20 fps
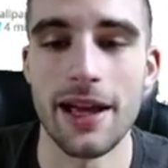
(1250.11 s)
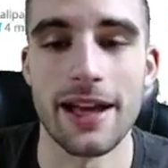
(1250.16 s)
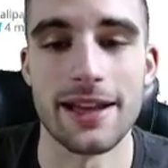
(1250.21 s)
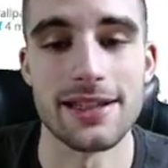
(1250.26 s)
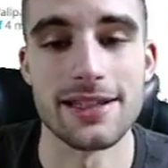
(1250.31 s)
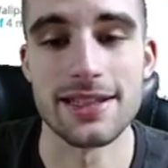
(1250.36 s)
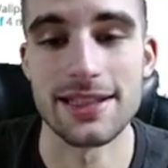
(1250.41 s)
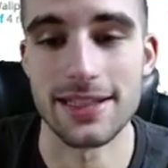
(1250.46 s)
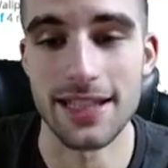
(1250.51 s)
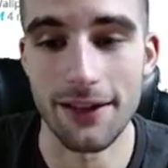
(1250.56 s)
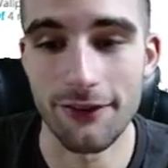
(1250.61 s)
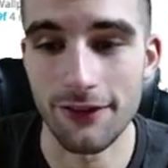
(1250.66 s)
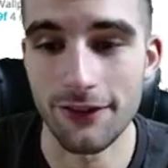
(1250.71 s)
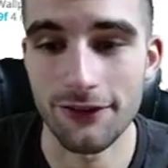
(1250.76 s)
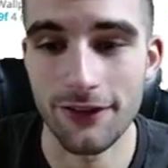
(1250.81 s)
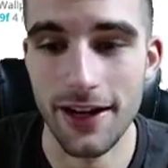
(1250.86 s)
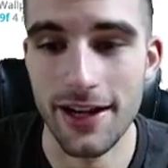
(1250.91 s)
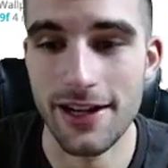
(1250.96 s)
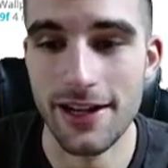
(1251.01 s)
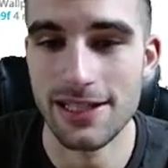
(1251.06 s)
Had
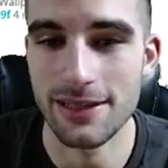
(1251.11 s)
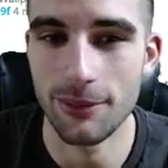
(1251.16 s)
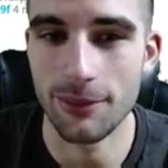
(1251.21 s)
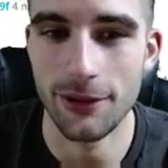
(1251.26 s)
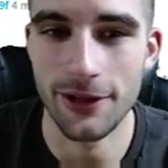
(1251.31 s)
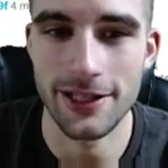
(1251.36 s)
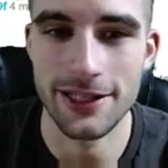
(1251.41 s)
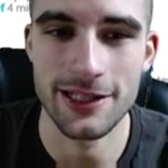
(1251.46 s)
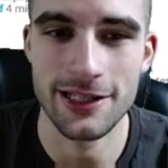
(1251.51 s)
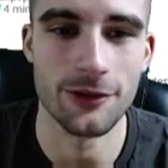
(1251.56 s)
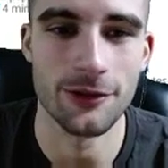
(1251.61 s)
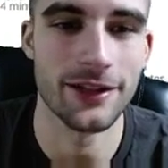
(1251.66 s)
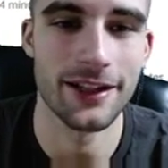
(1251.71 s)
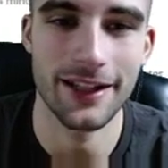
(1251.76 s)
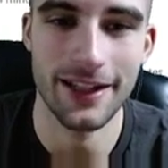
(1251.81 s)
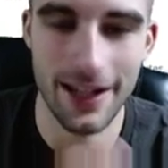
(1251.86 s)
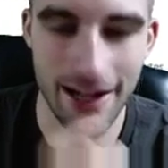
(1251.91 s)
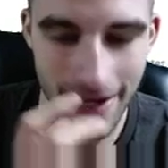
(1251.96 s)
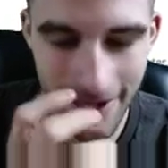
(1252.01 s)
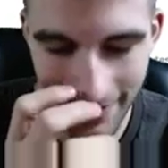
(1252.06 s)
seven fantasy points, so
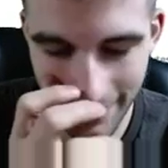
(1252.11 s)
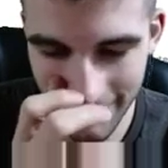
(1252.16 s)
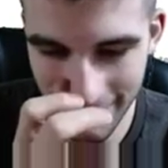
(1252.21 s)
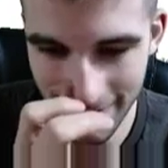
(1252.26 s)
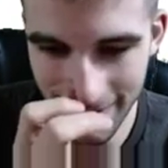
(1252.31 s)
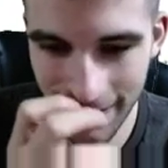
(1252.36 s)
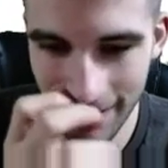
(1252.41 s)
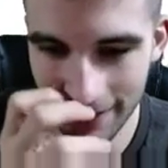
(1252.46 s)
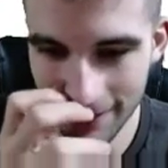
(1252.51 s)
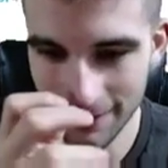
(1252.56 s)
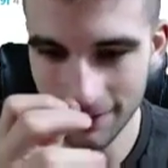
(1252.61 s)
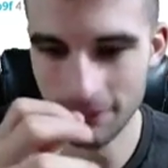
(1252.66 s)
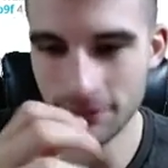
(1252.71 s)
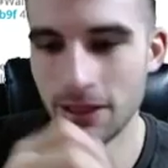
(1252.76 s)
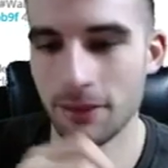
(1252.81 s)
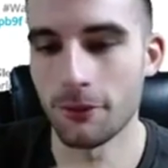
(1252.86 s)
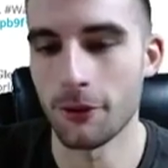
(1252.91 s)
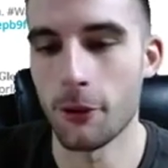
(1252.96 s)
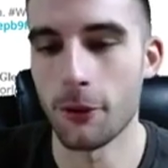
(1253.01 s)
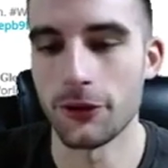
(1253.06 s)
the guy is not
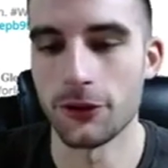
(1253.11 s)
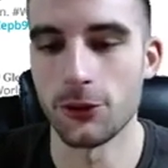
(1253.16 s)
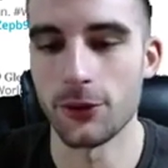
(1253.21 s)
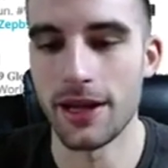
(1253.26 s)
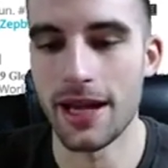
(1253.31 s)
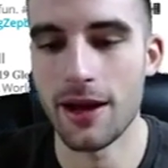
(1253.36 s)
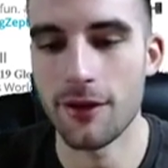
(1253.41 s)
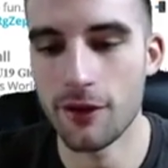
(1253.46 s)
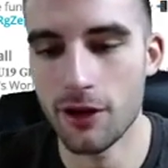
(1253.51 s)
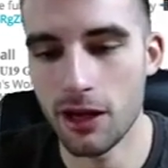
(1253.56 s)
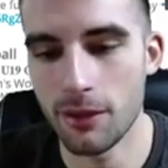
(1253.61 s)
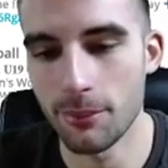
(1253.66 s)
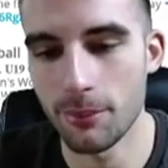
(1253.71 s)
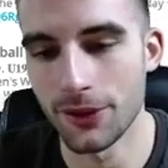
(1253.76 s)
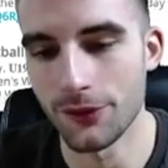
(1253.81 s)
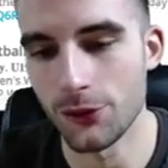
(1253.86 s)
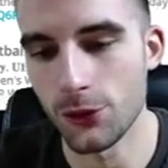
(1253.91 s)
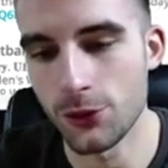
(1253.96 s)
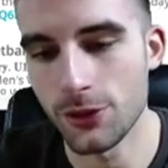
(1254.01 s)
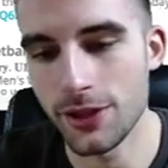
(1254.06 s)
someone I'm going to count on.
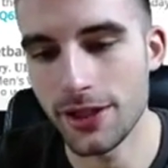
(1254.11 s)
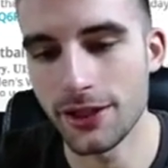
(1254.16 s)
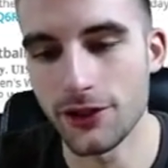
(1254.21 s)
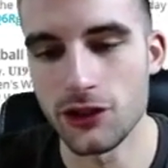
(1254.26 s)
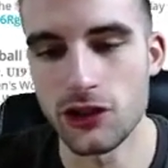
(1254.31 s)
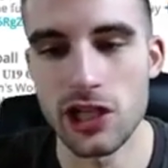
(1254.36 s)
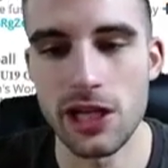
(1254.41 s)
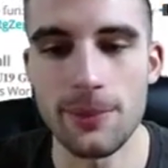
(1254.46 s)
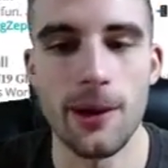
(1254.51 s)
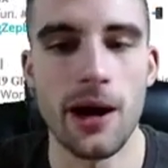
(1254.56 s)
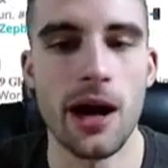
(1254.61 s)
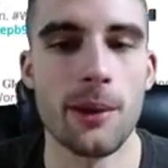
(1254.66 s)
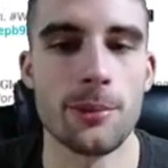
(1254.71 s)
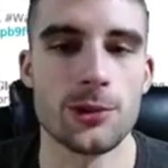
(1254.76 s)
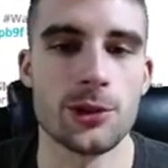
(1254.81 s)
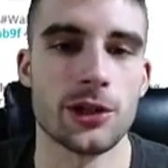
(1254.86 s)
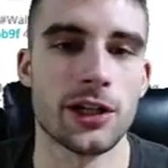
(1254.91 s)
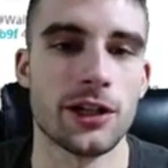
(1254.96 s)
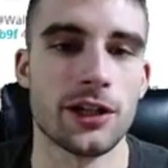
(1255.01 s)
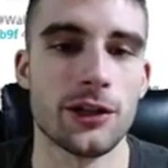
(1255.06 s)
But if you need a cheap
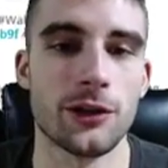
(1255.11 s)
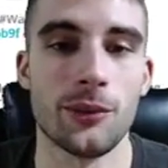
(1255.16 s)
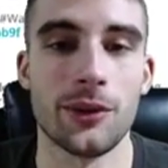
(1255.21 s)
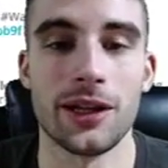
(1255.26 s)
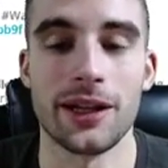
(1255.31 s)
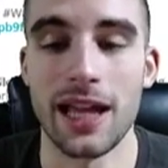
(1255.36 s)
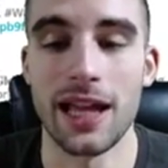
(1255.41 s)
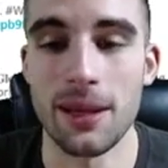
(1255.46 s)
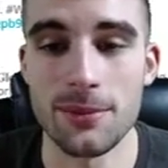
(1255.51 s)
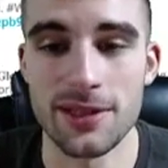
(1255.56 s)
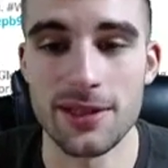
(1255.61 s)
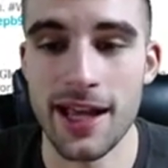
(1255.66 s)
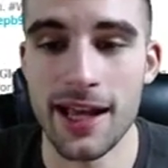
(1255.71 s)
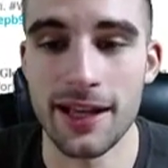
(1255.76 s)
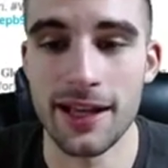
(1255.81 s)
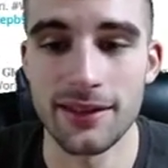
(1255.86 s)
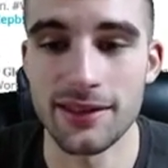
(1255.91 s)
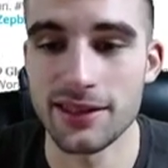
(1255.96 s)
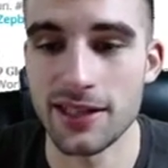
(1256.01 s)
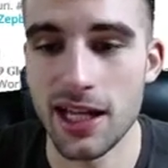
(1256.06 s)
option and you want to game
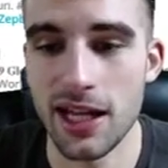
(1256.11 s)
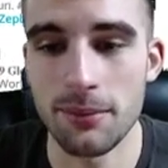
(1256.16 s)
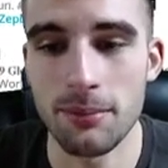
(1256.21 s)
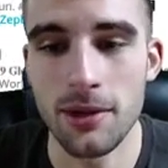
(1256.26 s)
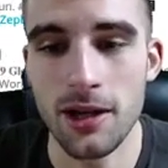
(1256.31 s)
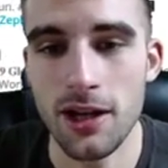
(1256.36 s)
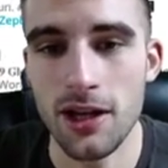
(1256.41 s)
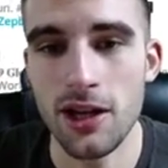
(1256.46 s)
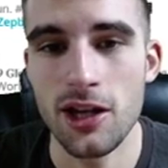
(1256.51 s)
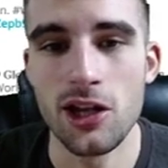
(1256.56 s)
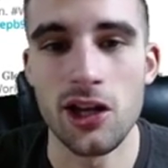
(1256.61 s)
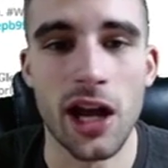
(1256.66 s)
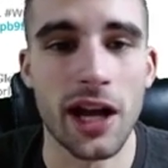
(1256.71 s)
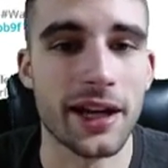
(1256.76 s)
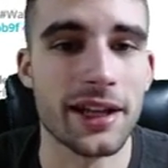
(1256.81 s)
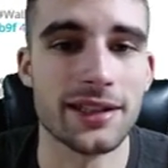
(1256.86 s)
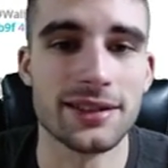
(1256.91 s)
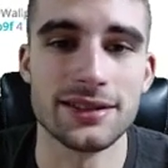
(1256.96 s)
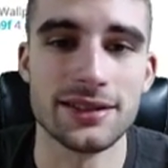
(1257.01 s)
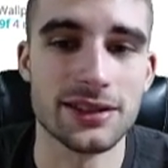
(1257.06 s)
stack this game,
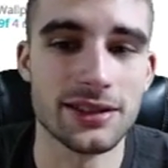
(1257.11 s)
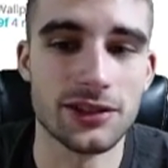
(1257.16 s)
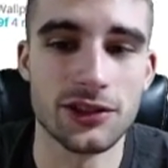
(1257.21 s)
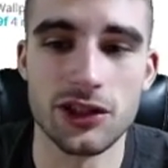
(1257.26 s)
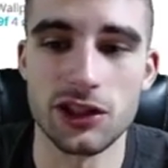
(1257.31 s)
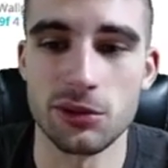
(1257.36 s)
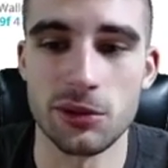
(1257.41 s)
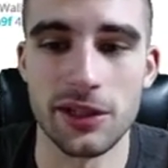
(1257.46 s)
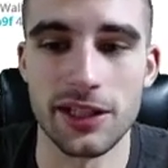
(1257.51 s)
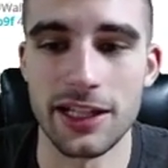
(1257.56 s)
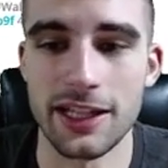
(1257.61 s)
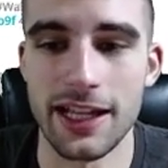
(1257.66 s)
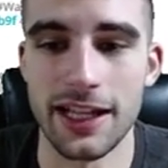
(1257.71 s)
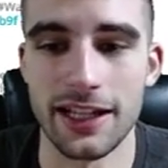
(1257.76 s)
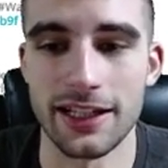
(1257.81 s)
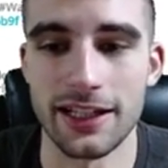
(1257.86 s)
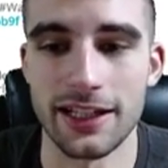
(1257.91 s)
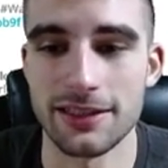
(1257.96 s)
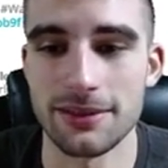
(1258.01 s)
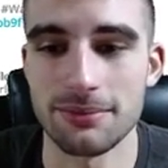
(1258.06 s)
I could see you just wanting to
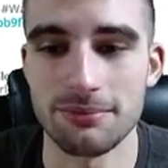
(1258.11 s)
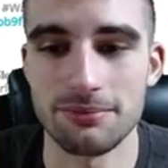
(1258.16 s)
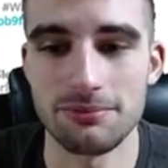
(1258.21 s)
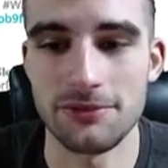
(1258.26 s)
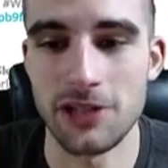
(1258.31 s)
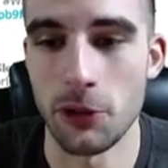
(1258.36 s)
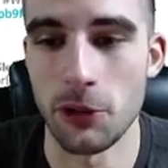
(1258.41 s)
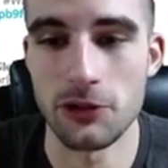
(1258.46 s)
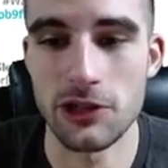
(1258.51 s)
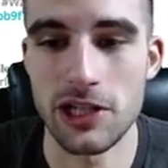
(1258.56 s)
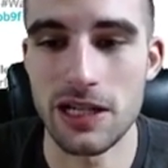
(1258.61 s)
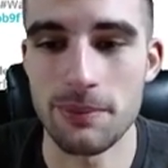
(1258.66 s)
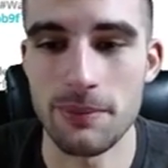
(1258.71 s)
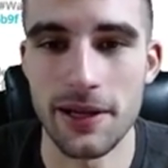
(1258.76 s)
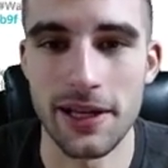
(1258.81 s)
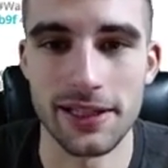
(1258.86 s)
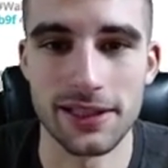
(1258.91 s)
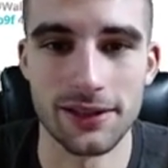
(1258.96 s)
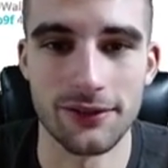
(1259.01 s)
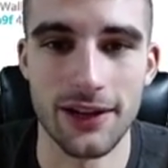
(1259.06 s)
take a you know cheap
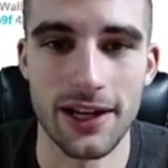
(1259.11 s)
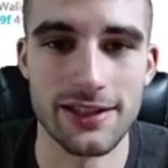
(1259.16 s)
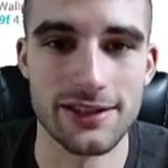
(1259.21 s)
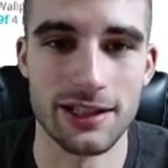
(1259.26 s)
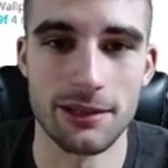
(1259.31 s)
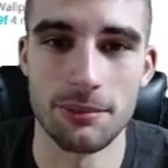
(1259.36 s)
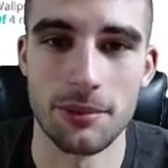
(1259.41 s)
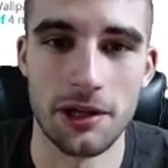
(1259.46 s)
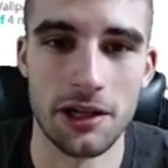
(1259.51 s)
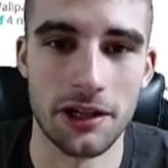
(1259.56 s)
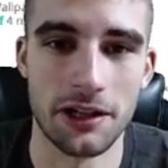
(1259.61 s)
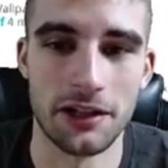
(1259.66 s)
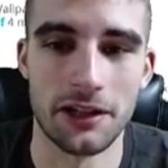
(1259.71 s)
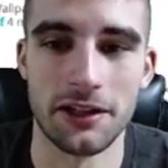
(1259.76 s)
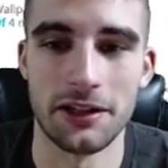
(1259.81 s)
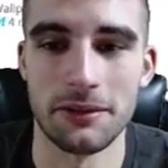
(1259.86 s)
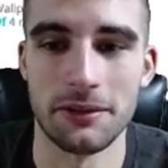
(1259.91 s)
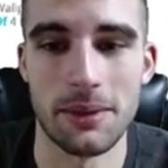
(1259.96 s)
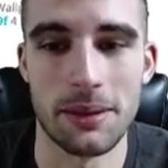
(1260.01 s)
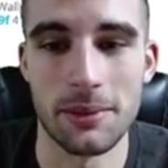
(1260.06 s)
piece of Isaac Bonga
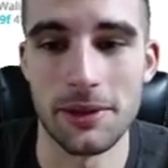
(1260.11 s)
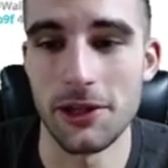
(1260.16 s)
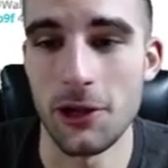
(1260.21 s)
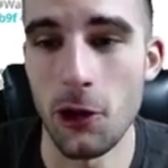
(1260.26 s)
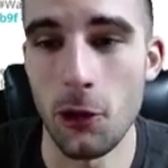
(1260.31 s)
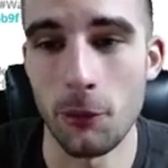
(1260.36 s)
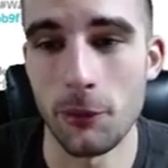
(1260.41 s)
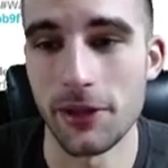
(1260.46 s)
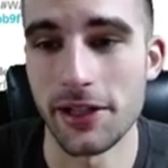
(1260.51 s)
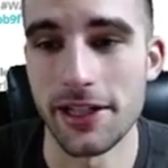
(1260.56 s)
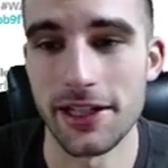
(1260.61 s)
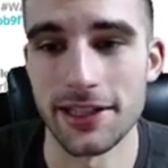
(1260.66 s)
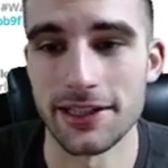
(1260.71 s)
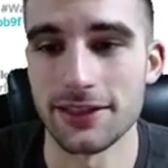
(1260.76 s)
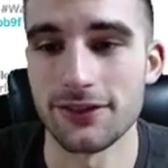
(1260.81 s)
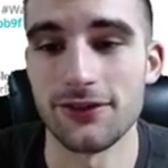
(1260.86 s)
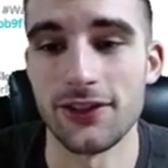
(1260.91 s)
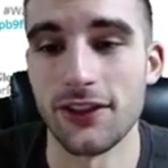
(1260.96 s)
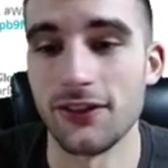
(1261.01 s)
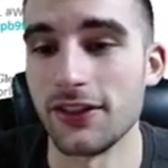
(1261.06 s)
and maybe hope he
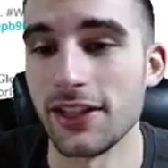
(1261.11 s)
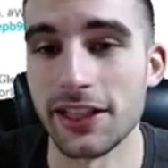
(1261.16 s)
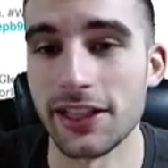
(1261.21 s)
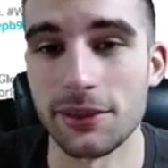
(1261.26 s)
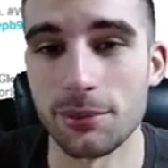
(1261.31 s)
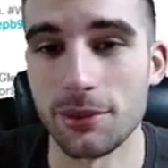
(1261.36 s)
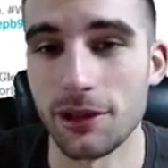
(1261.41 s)
gets 15